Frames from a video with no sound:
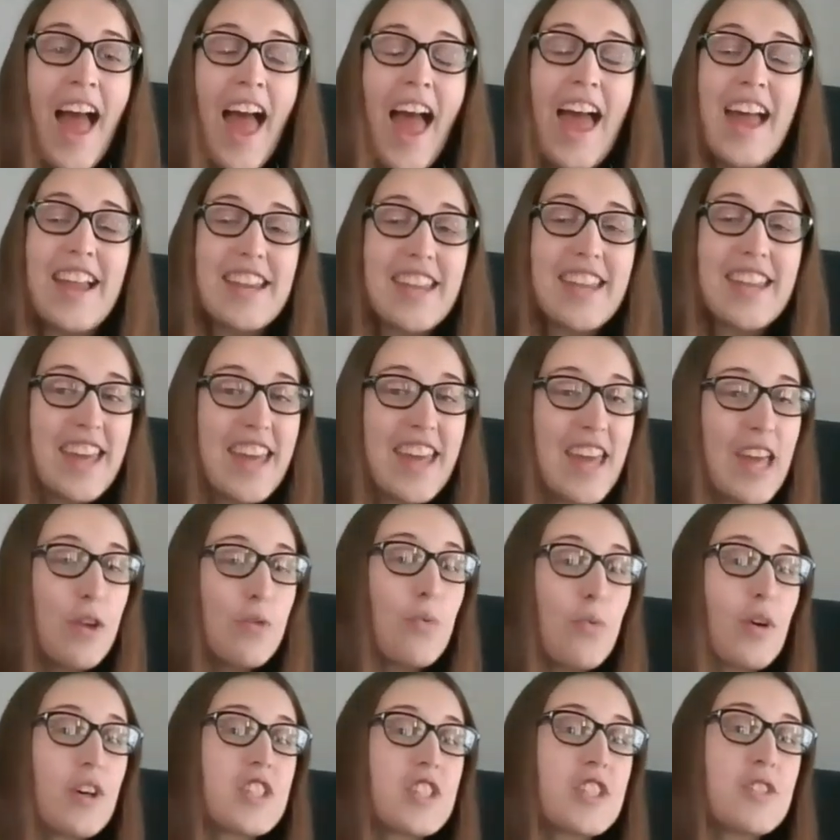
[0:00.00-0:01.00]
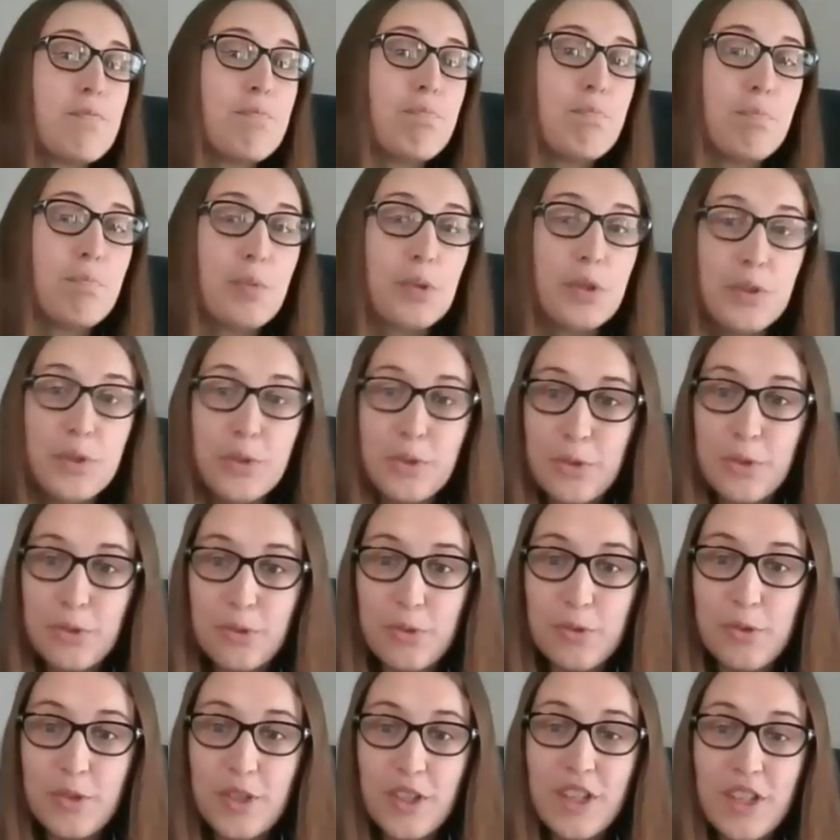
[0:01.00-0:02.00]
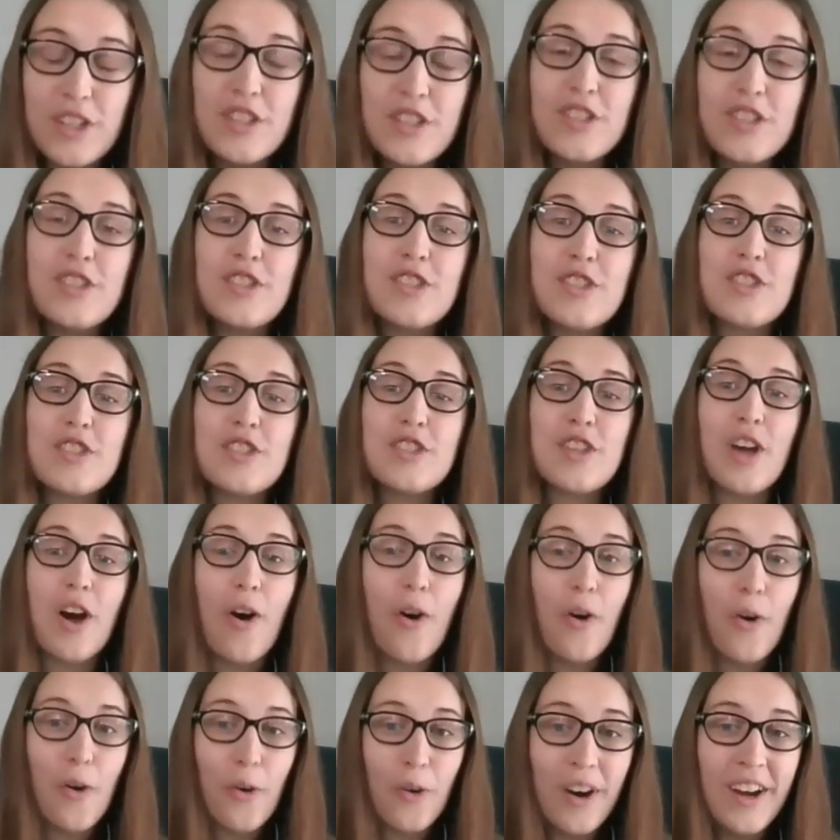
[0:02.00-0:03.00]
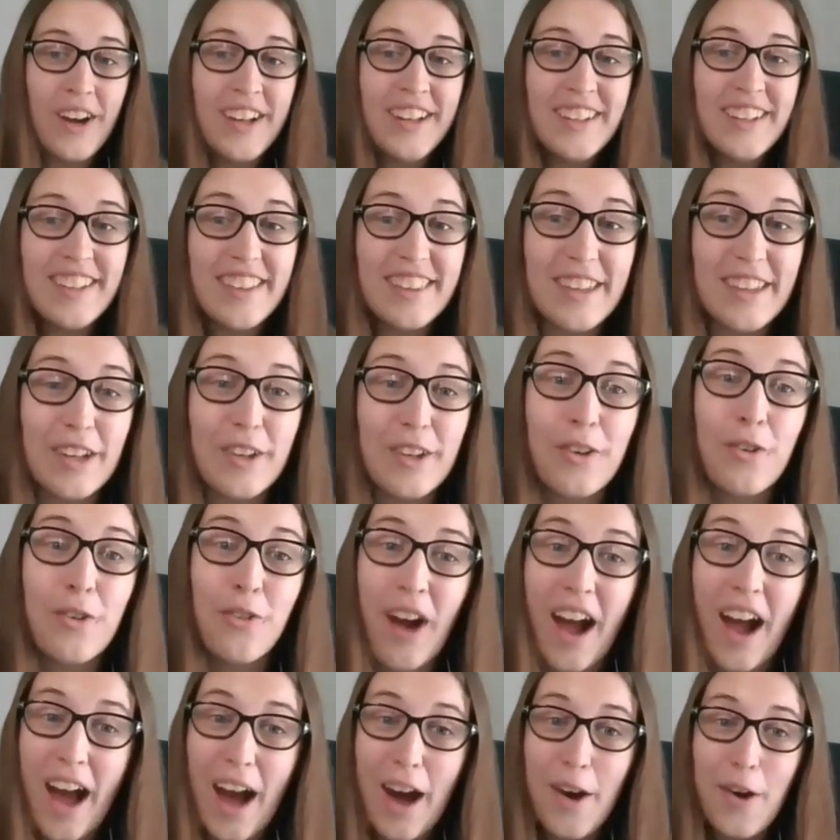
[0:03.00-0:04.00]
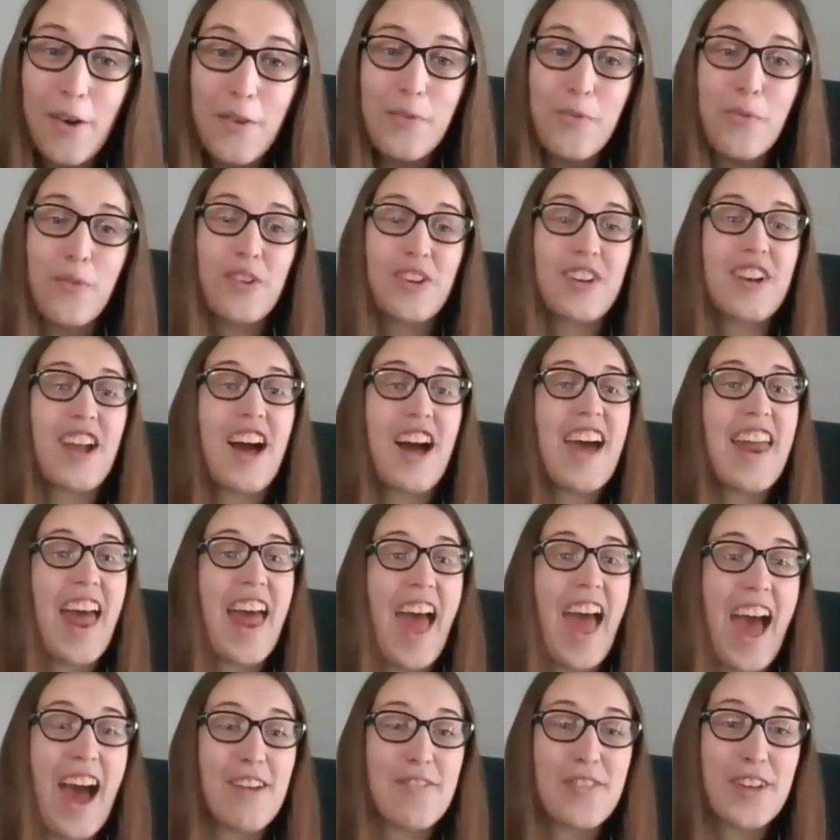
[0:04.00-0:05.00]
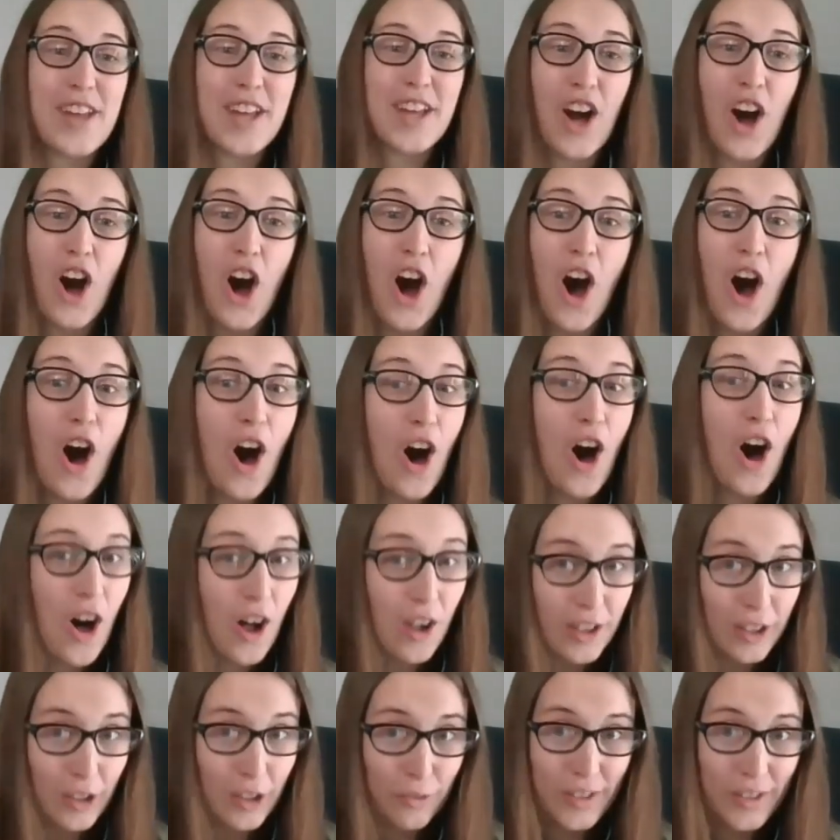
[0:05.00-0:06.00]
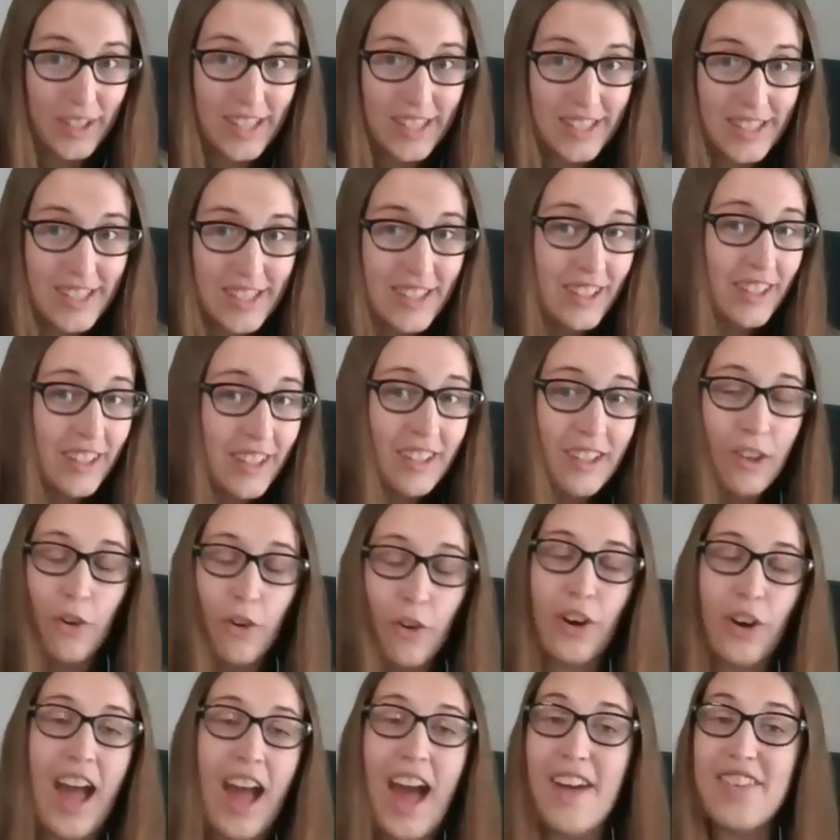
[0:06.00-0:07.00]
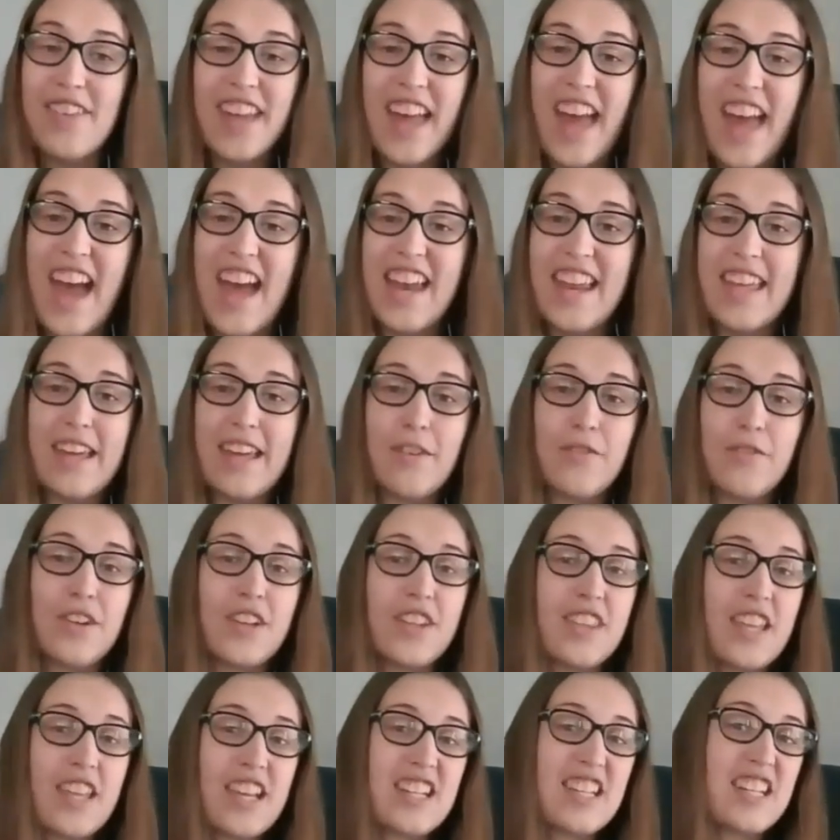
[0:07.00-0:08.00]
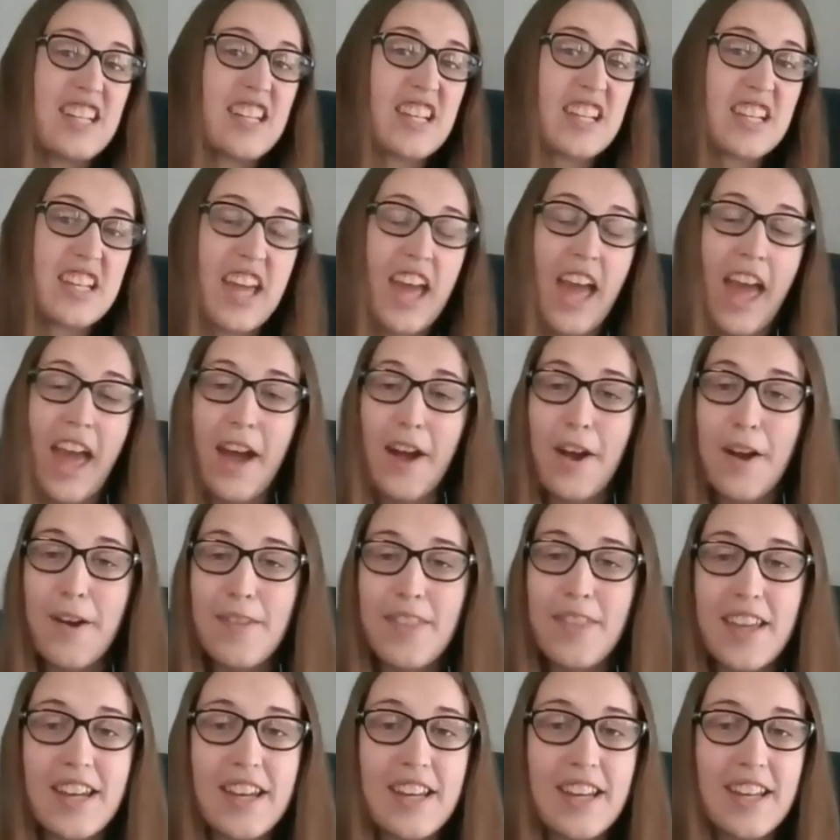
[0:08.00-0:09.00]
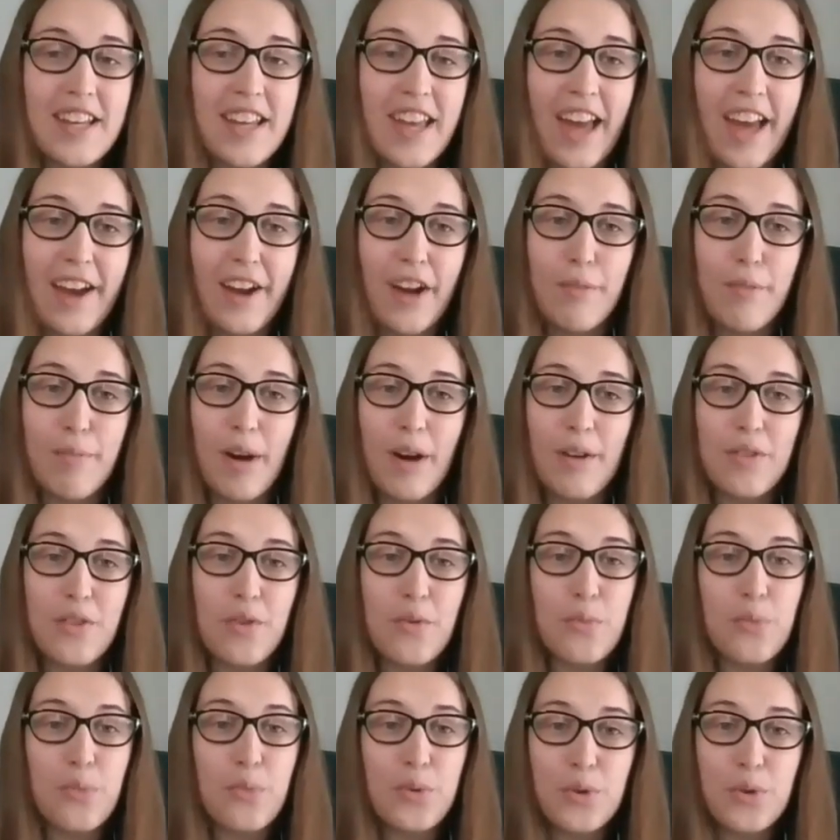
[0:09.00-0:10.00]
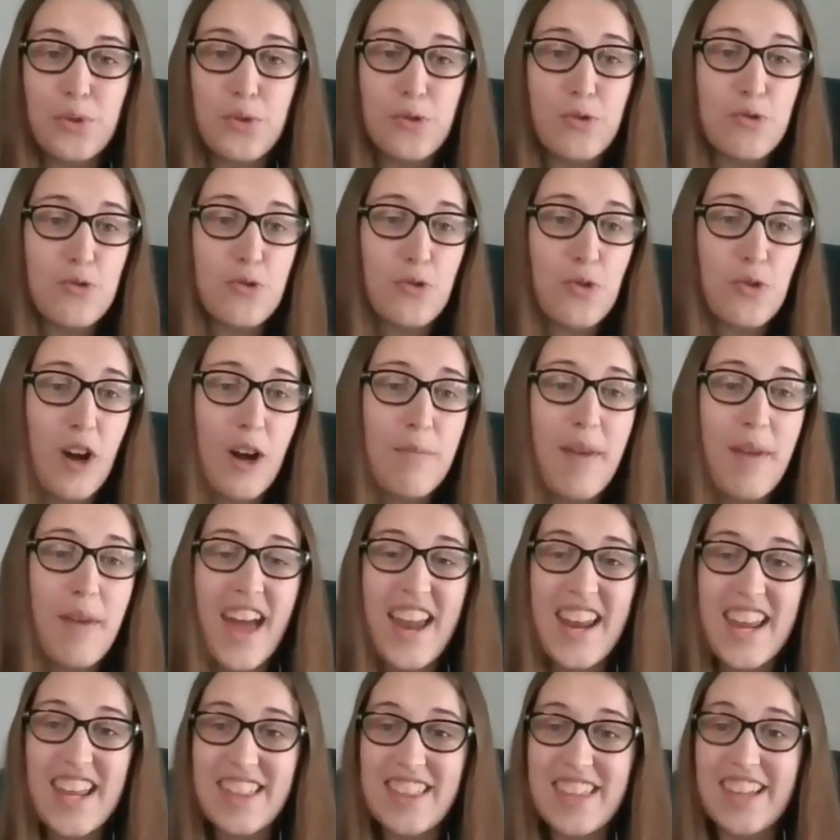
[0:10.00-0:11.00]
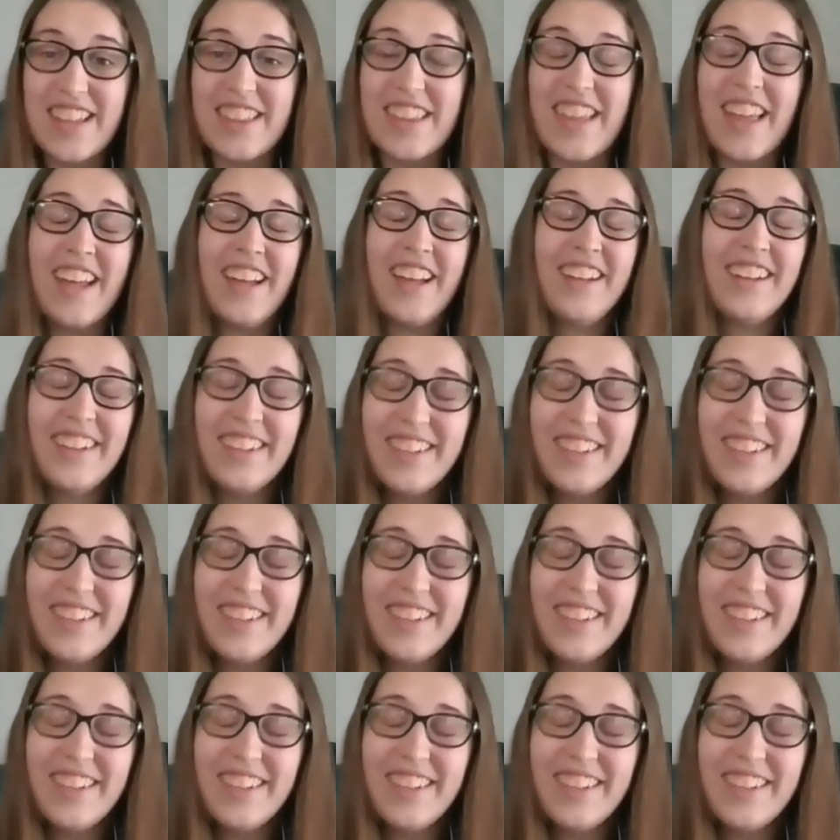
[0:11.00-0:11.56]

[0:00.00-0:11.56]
And he was booed. So the crowd were not having all of it or having any of it. They didn't care. They didn't care about the woohoo Trump, anything.